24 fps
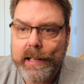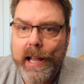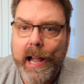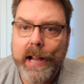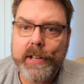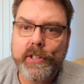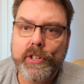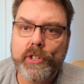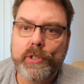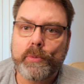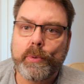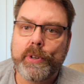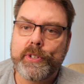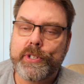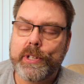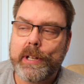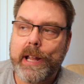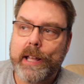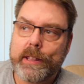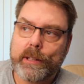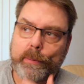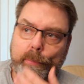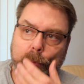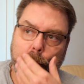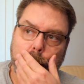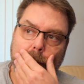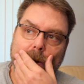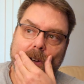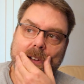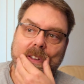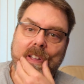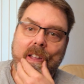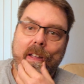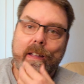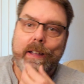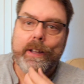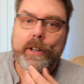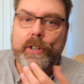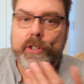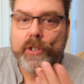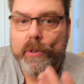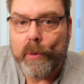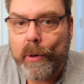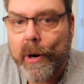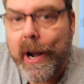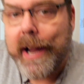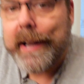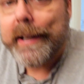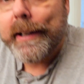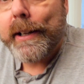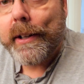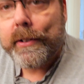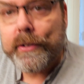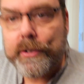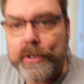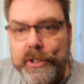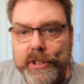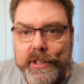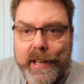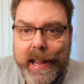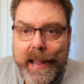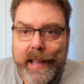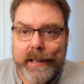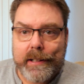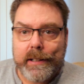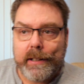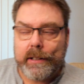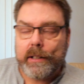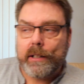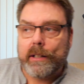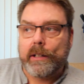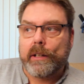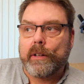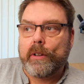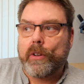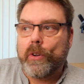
I just wasn't at the point to where I could understand it